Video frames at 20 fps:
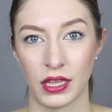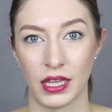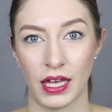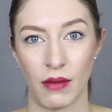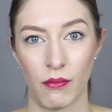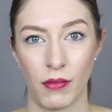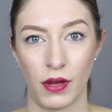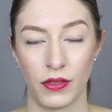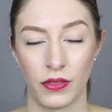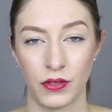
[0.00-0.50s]

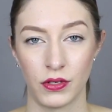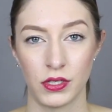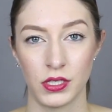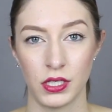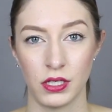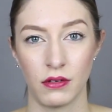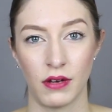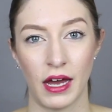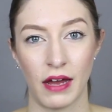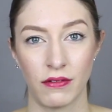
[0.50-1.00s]
that month or
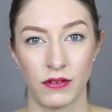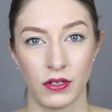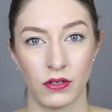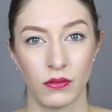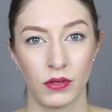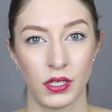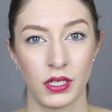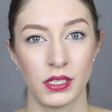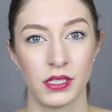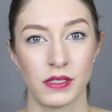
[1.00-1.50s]
two
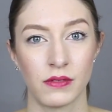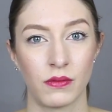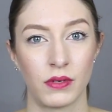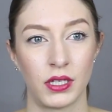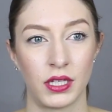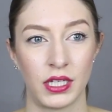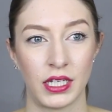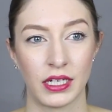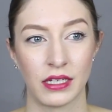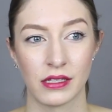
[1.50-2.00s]
afterwards,
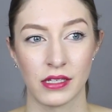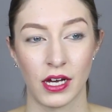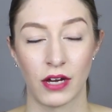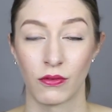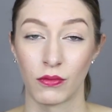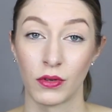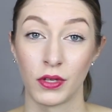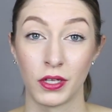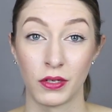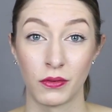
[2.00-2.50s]
when things
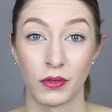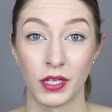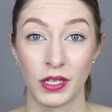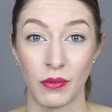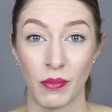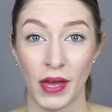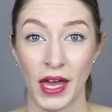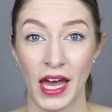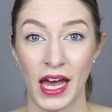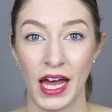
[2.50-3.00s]
got really,
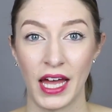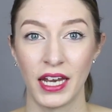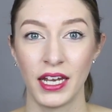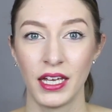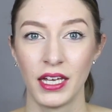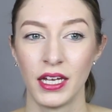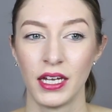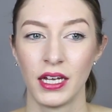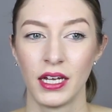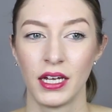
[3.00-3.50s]
really bad,